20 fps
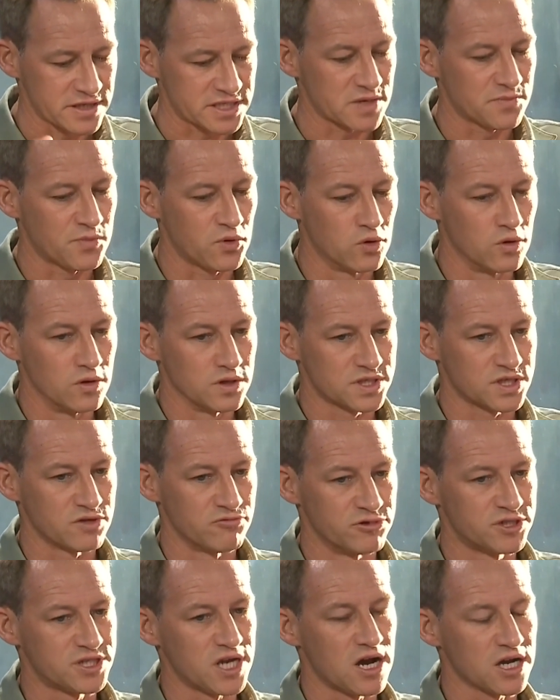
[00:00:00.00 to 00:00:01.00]
supports the
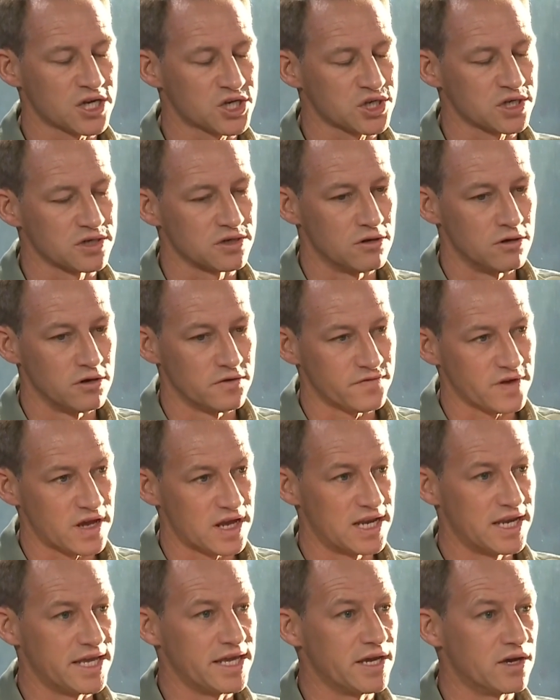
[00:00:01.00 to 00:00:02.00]
reduction of
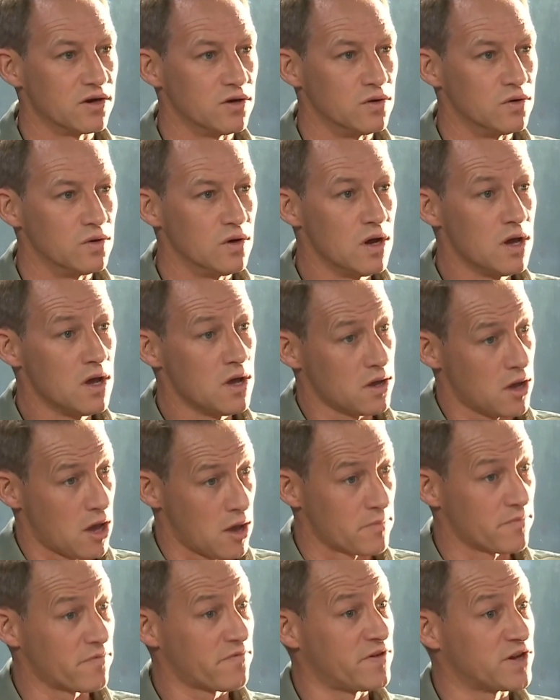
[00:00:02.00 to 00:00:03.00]
illegal
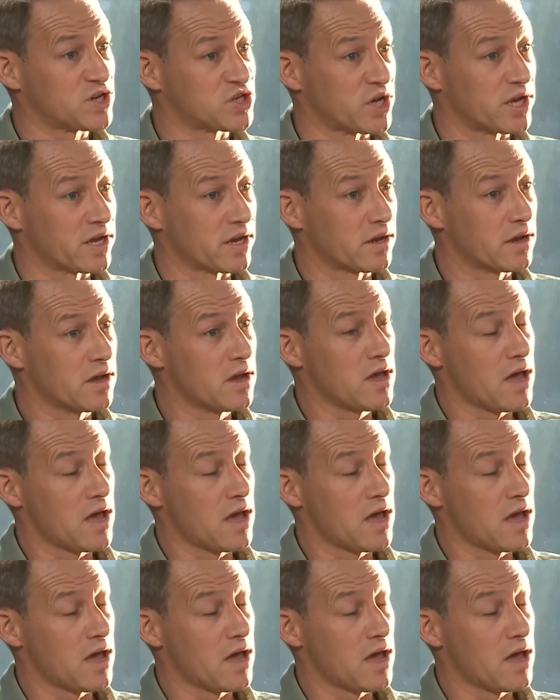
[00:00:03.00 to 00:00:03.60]
fishing